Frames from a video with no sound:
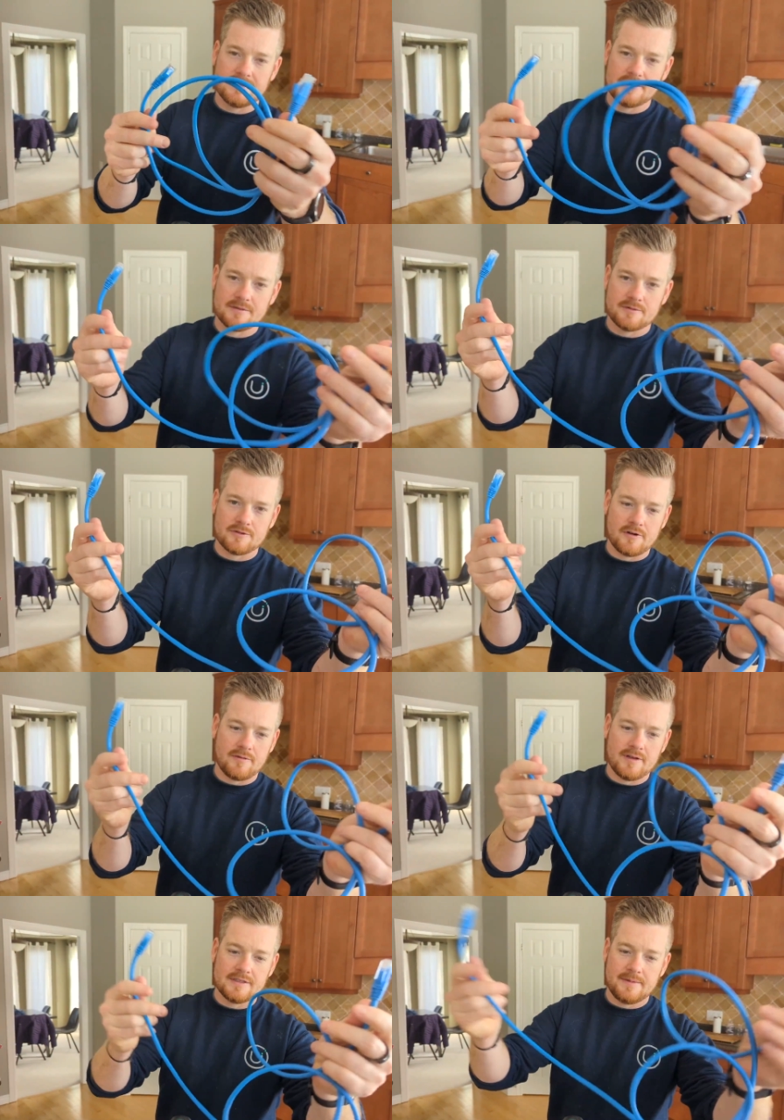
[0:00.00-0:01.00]
just some short
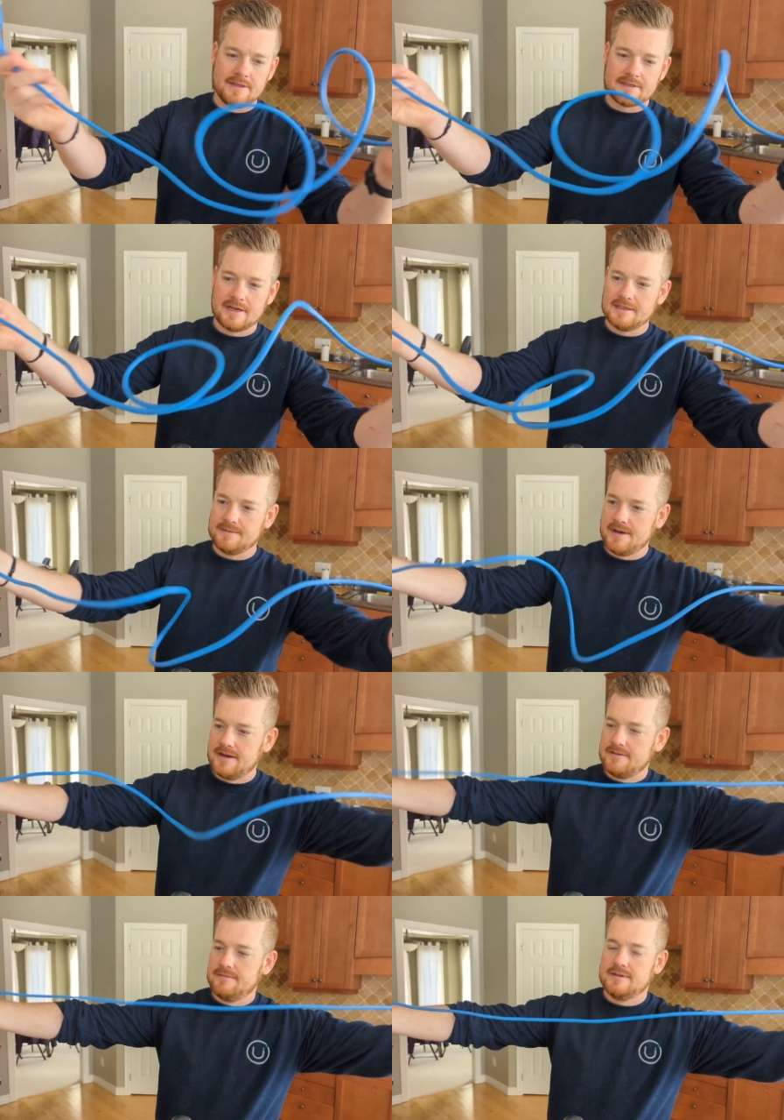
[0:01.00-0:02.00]
ones. I mean, this guy's
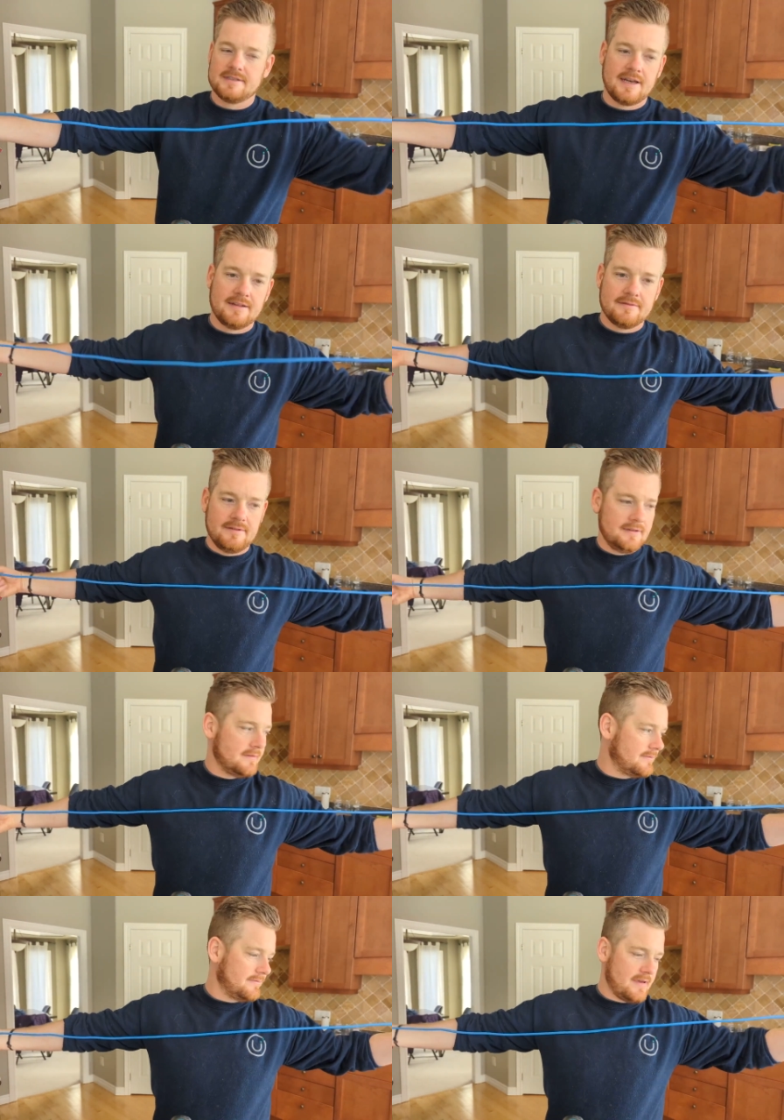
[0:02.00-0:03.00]
about, what's that,
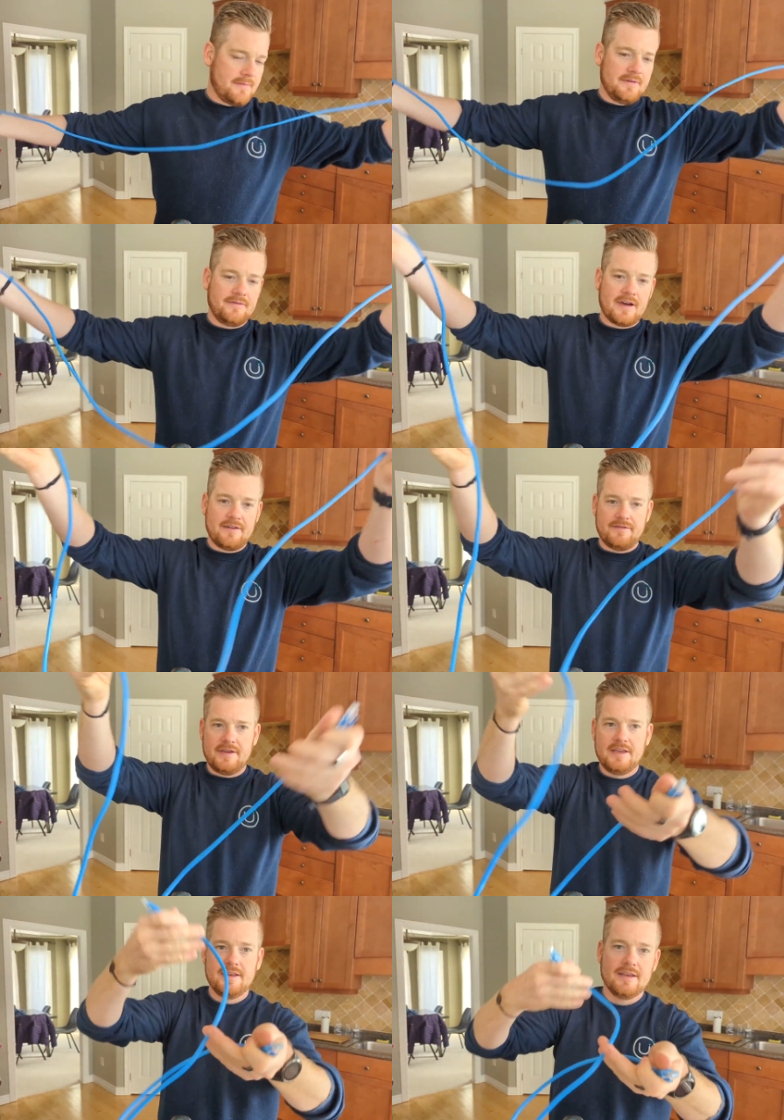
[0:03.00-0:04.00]
maybe five
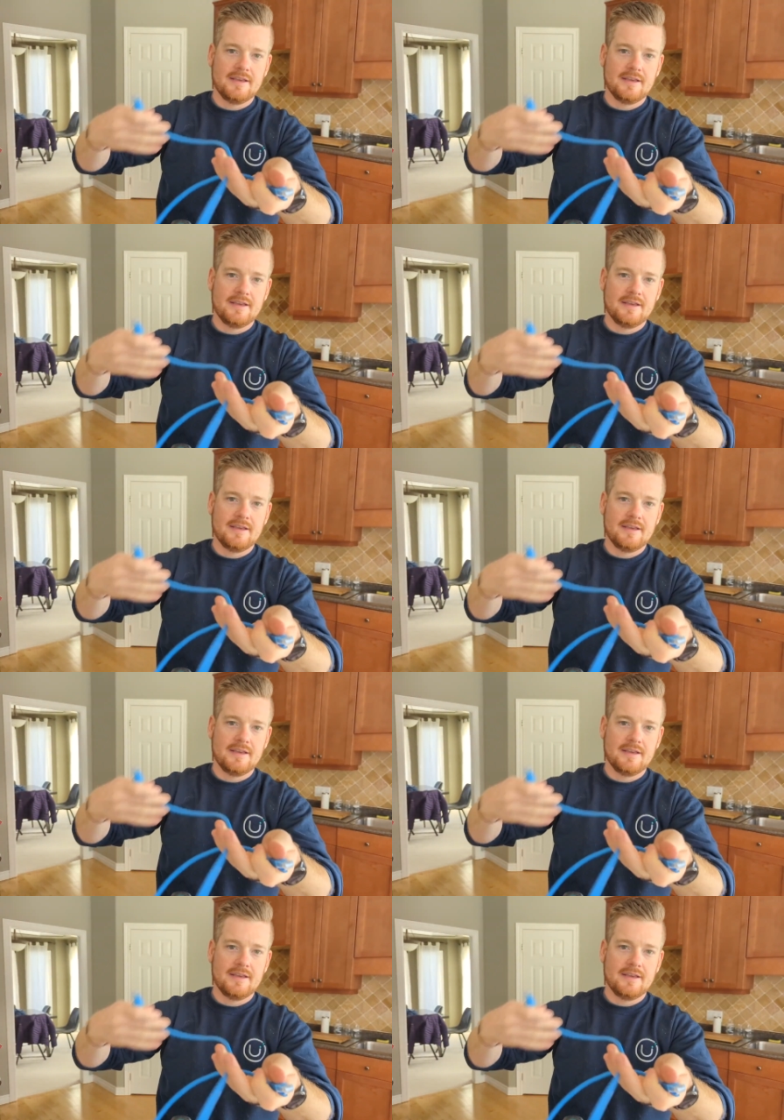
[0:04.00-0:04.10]
feet.